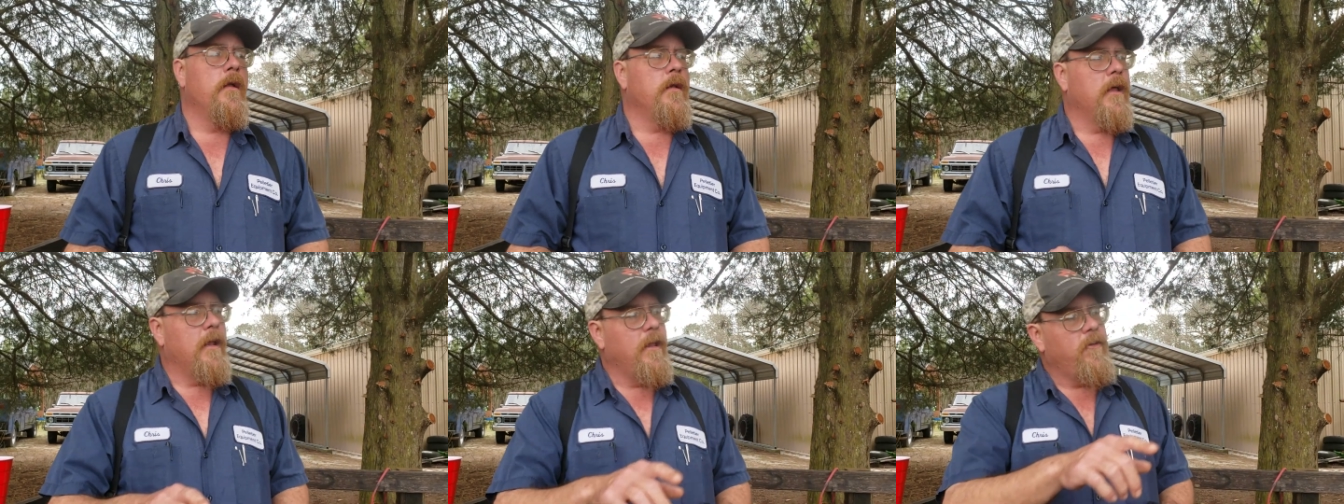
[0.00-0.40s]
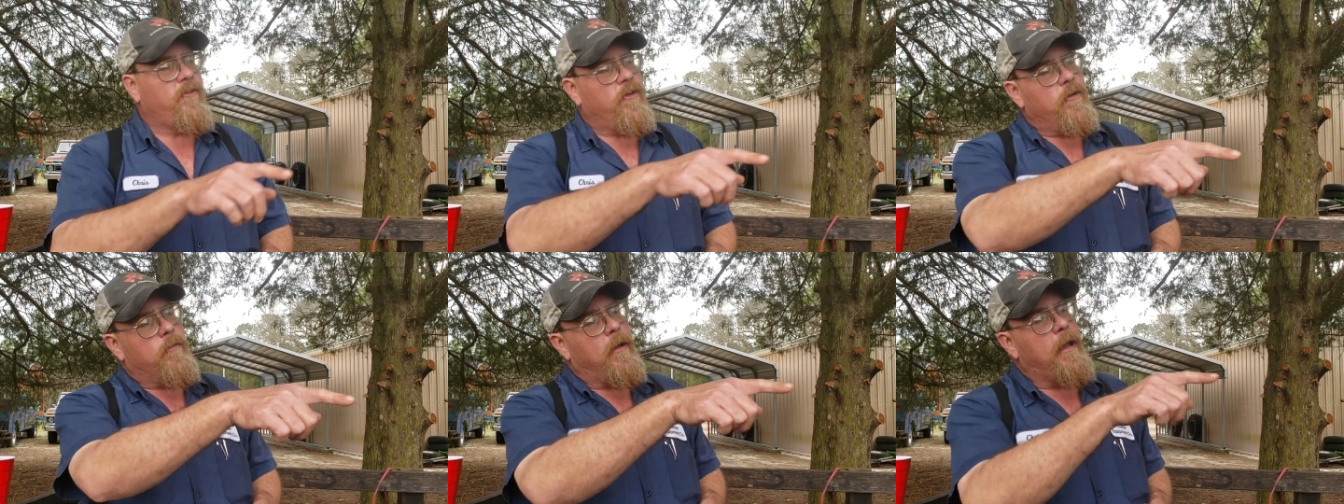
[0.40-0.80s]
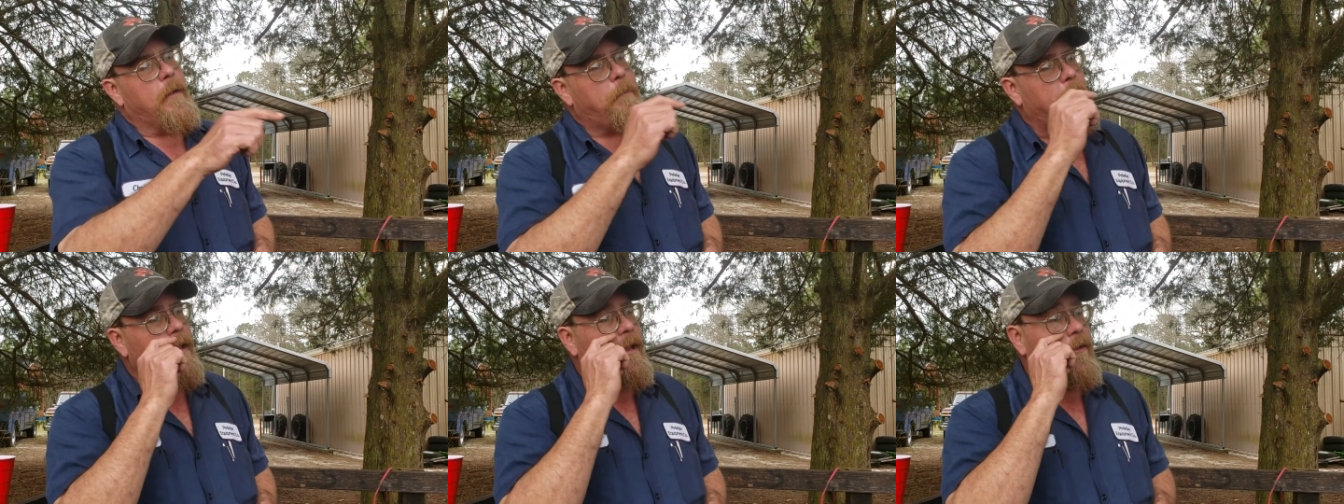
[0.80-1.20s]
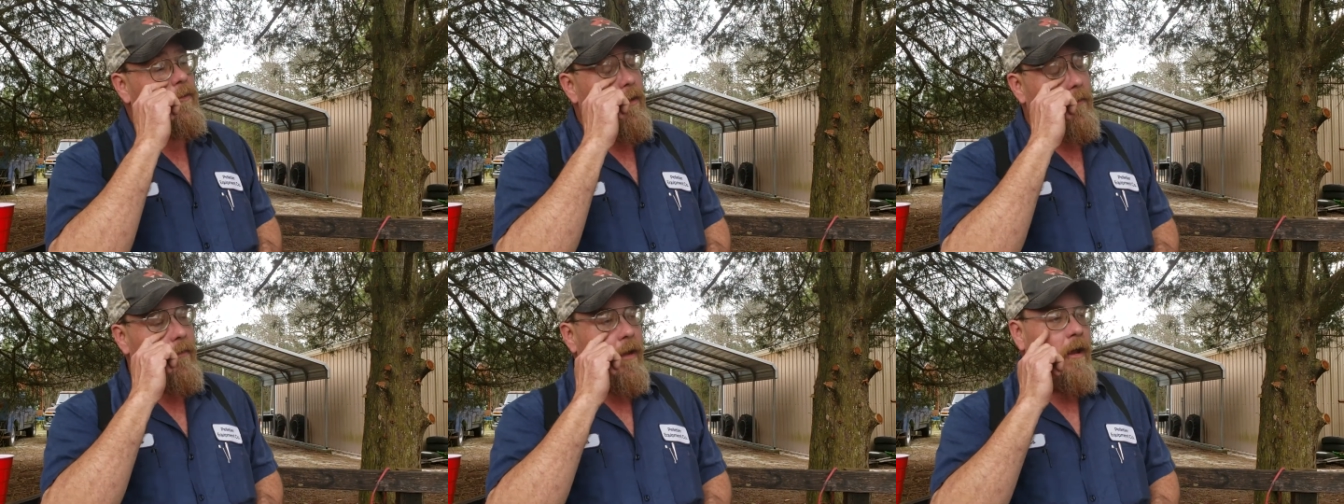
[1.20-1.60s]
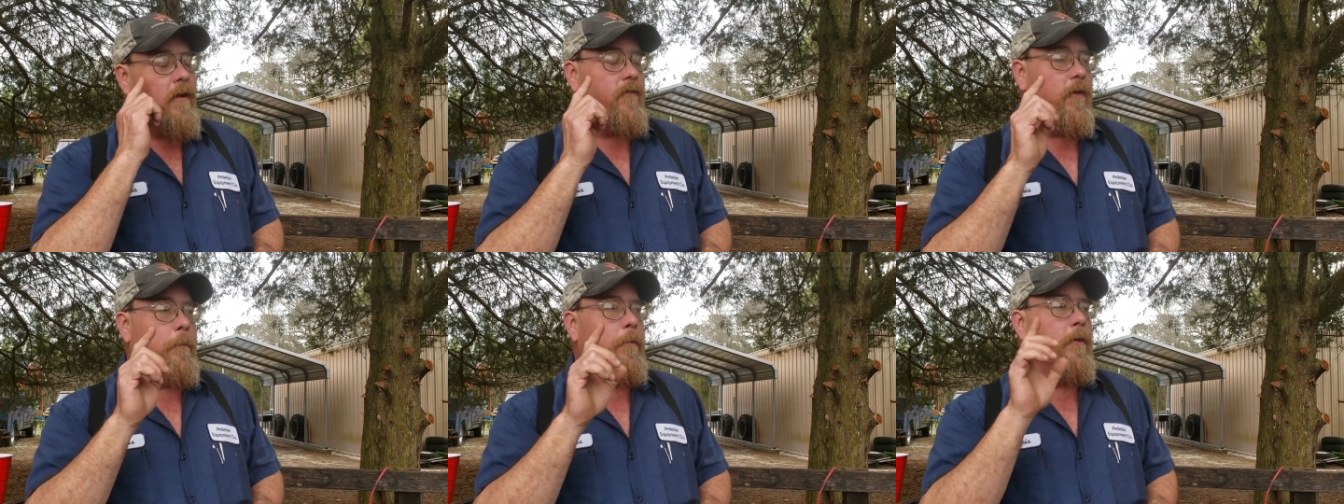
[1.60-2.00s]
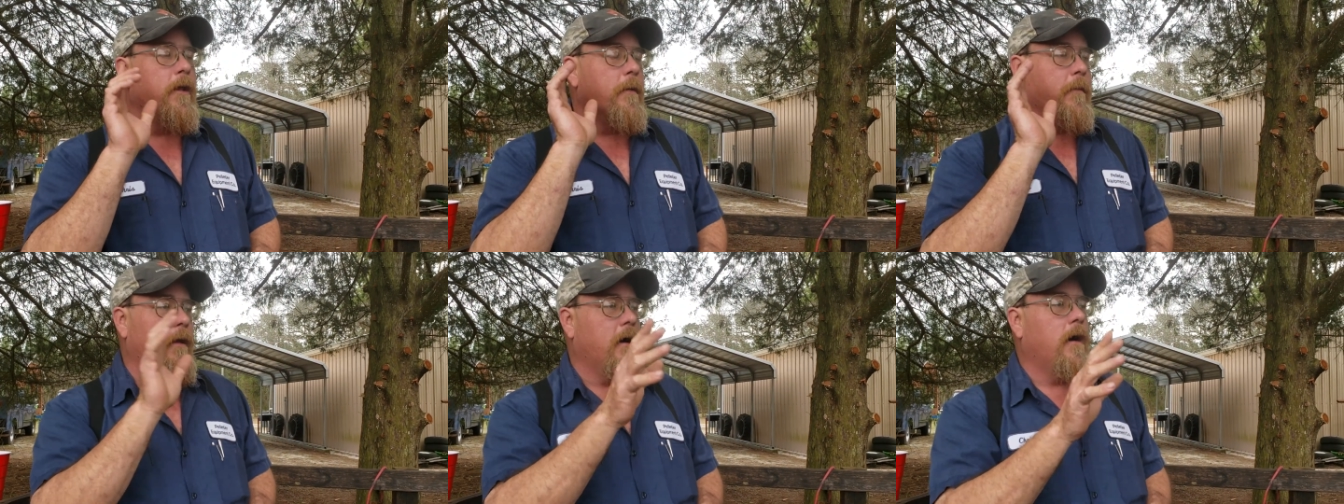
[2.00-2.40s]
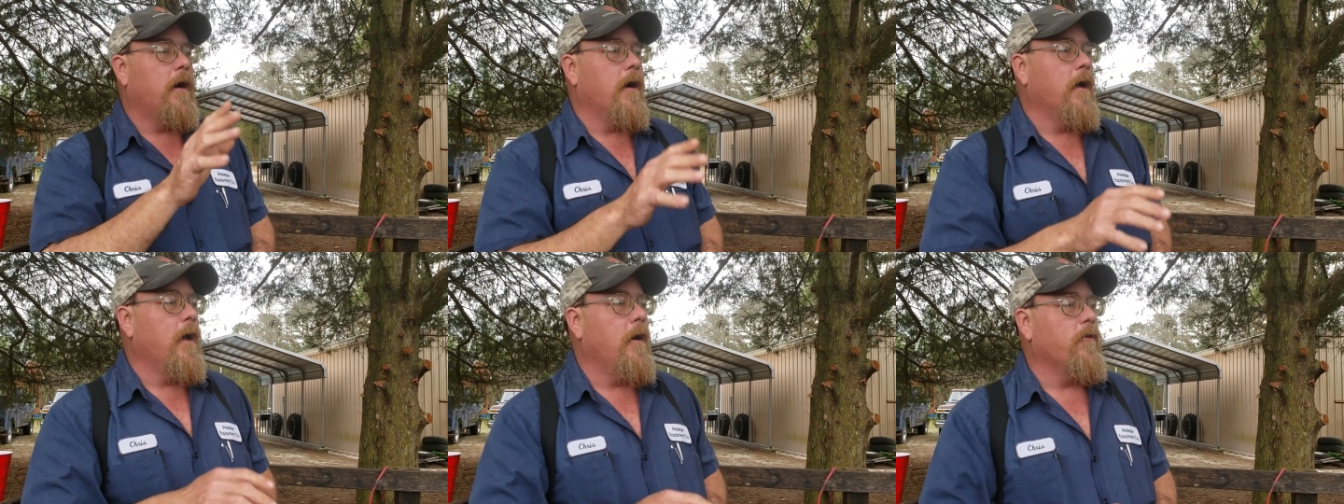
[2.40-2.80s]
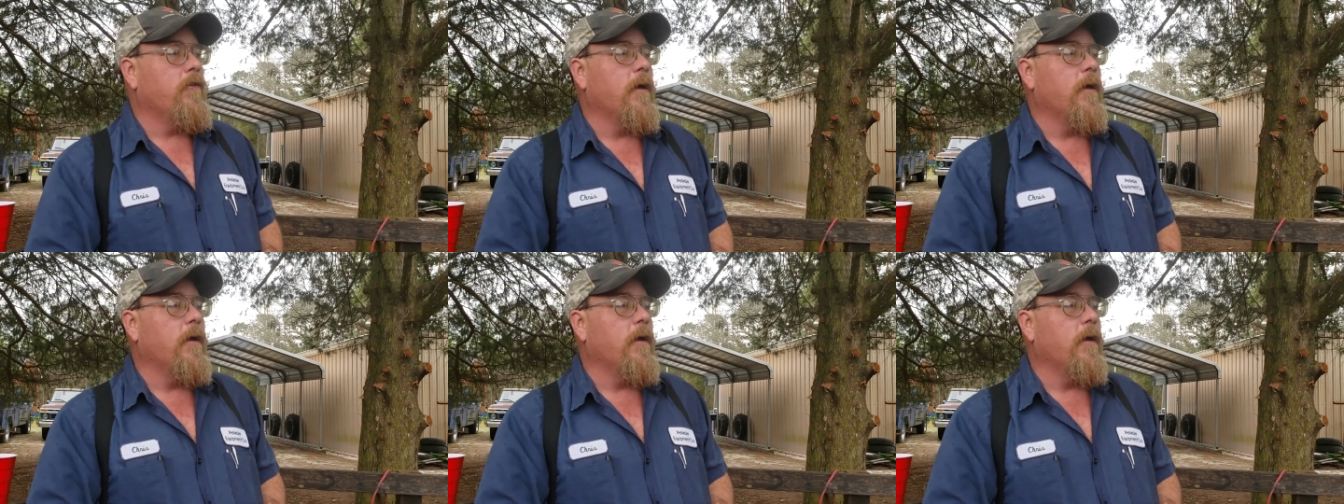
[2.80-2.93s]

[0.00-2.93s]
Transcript: Now these two red pigs over here, if you put them in a hog house,